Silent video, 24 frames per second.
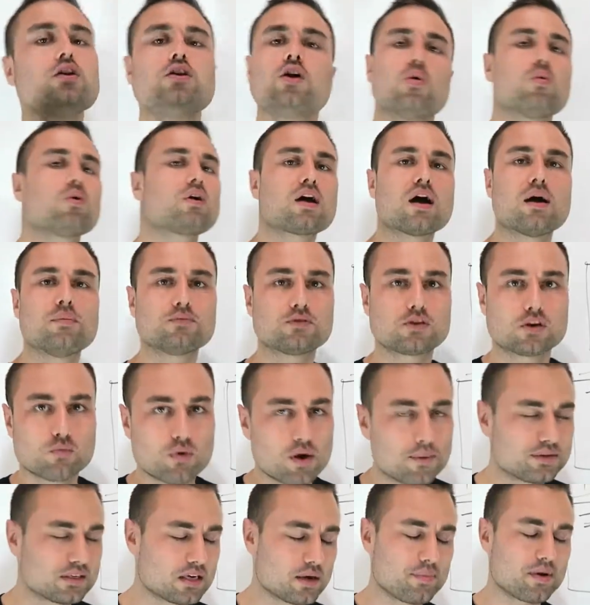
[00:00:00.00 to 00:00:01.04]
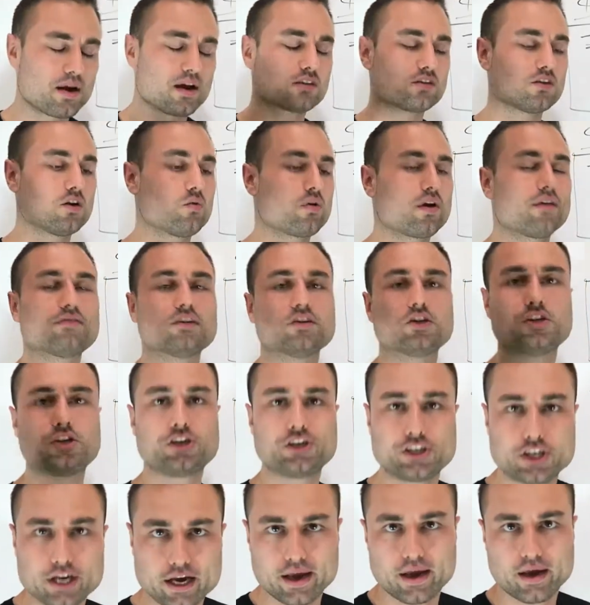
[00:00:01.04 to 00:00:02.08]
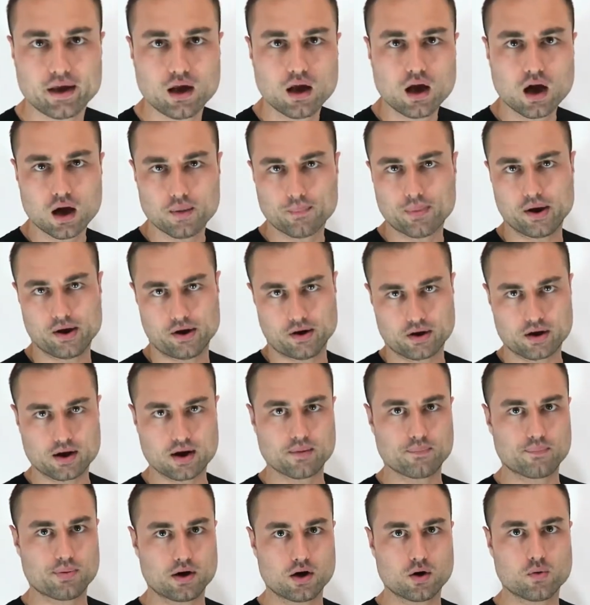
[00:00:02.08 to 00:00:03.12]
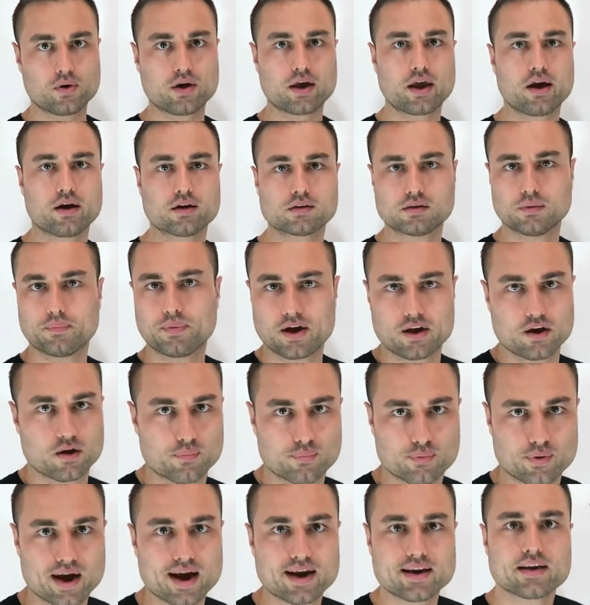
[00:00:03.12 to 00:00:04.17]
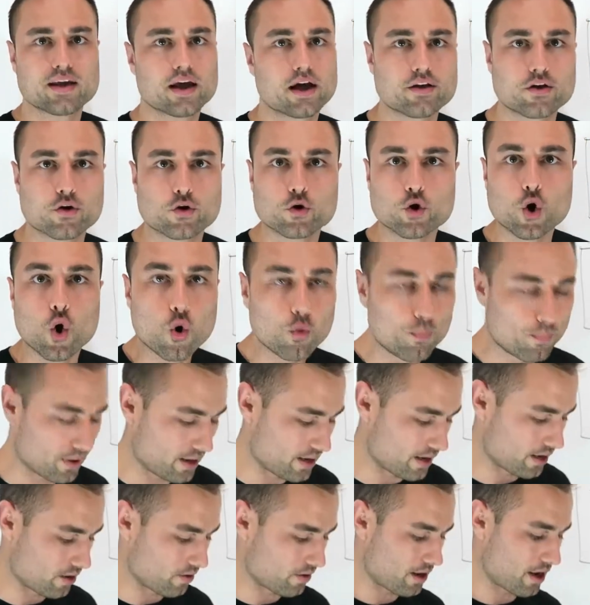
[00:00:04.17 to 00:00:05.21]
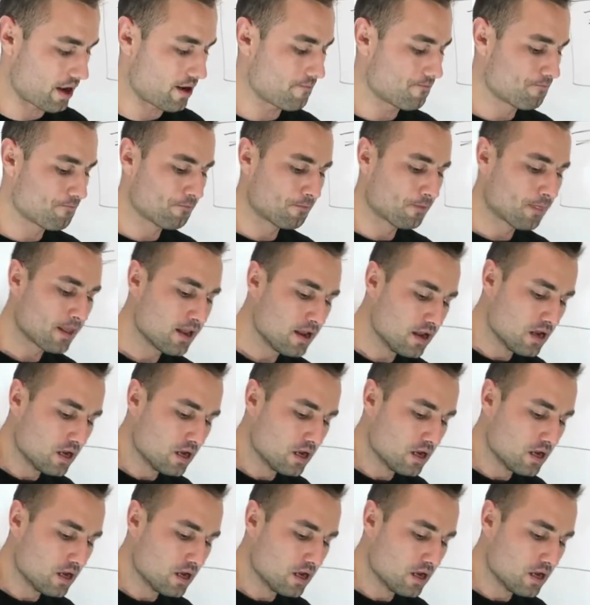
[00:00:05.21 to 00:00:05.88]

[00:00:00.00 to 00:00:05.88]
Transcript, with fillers: No one comes to your website because no one gives a shit about your company. No one cares about your brand. Yeah, you're nobody. Okay.